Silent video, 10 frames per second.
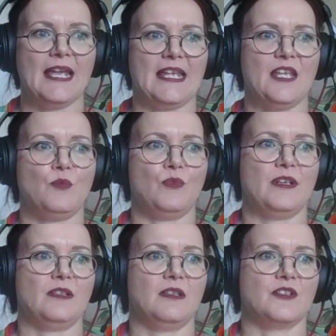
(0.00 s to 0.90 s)
It
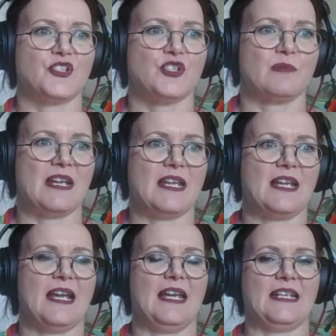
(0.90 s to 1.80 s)
will shrink
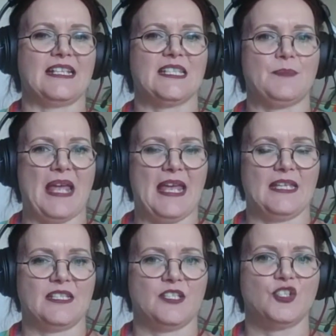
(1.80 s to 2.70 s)
and
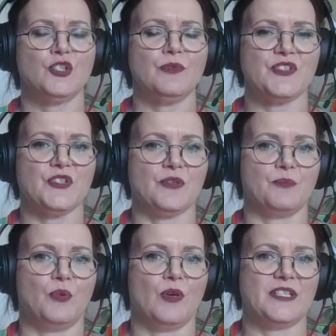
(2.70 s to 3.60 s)
expand to a certain
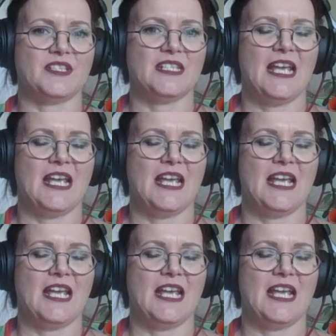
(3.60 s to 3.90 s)
point,